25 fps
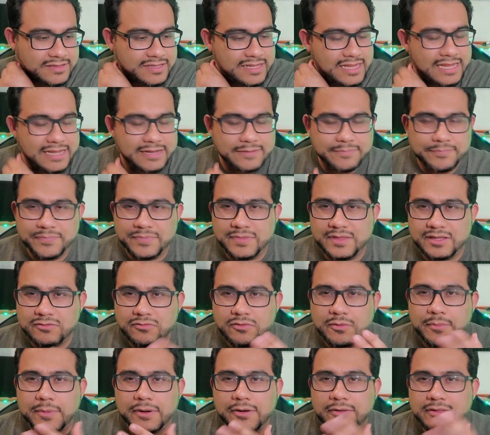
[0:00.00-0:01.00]
That
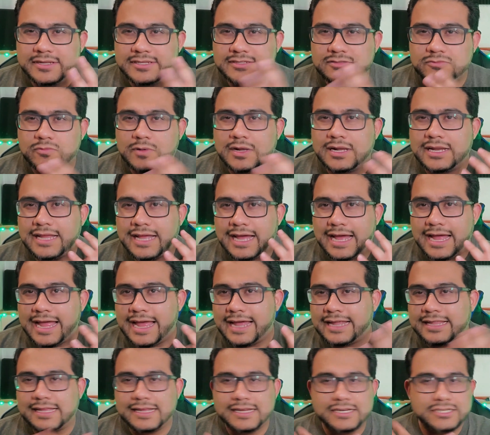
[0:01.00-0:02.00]
remember this one guy
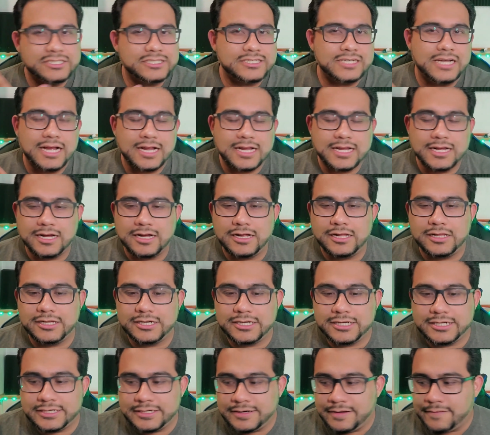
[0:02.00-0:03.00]
had like a shock
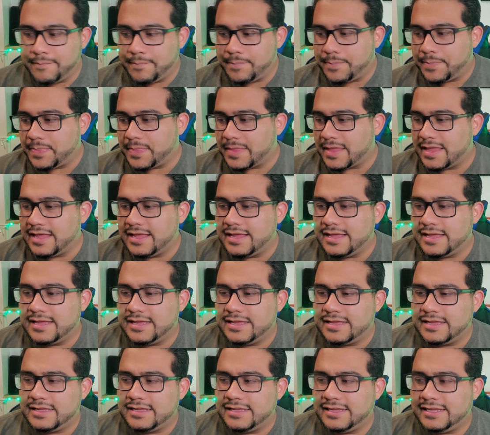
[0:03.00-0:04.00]
collar
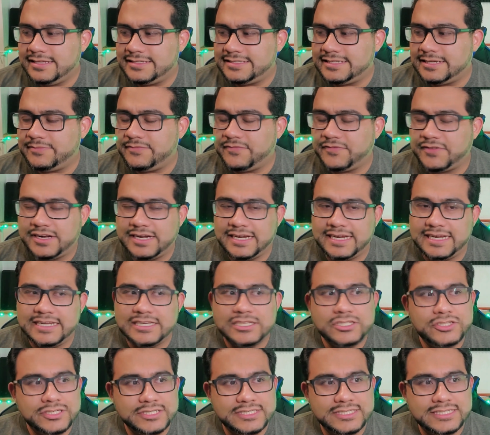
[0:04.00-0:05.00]
he seemed very
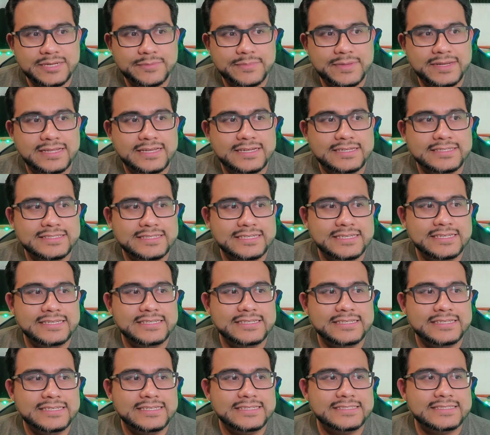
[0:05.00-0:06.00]
interesting because
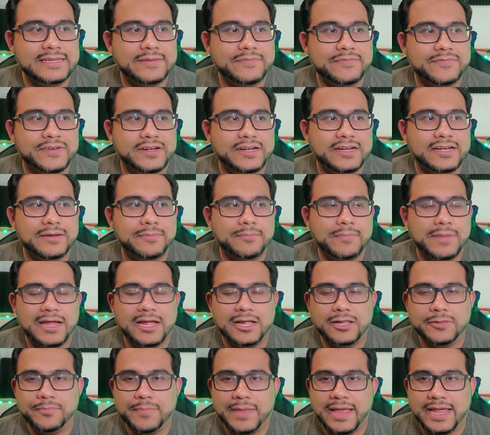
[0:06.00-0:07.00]
he he seemed very
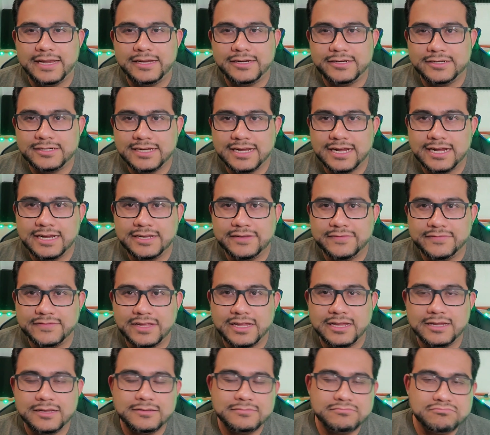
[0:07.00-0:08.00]
mild mannered, kind of
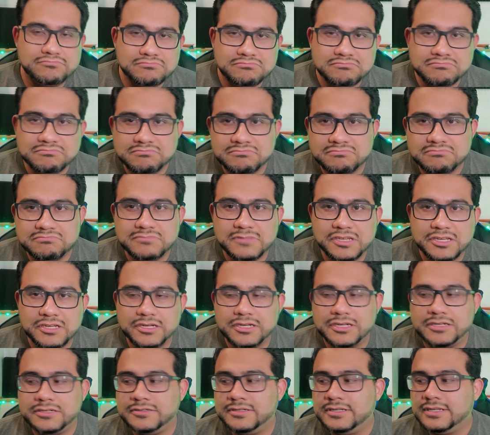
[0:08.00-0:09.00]
like mm, you
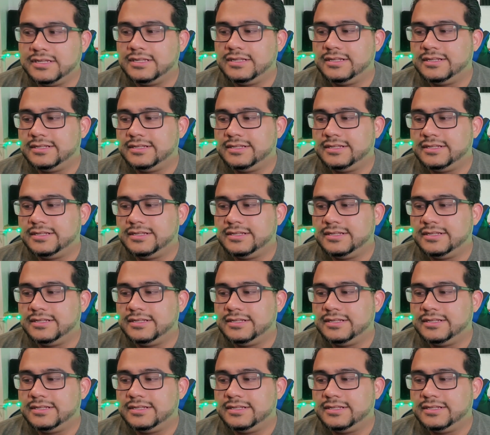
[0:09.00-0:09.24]
know,